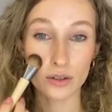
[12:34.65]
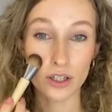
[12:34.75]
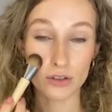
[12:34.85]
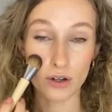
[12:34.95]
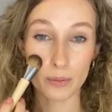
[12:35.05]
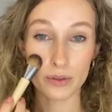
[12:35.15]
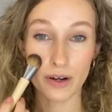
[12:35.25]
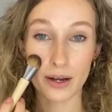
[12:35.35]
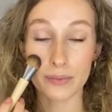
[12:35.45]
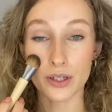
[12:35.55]
it drops,
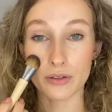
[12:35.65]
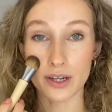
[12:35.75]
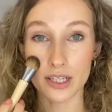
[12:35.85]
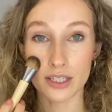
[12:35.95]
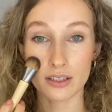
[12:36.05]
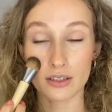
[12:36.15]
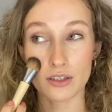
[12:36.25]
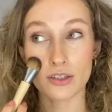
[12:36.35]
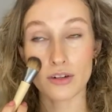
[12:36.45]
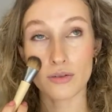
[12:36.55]
right, when you're resting,
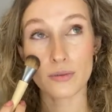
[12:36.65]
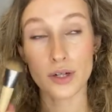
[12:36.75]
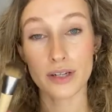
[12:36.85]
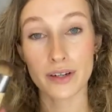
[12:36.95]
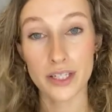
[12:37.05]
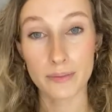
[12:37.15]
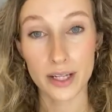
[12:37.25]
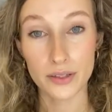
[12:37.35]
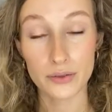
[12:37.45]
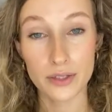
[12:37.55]
because you're not walking around
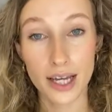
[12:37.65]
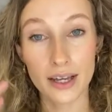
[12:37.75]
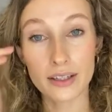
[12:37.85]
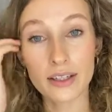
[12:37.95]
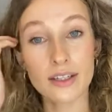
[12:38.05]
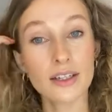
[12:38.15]
smiling all day.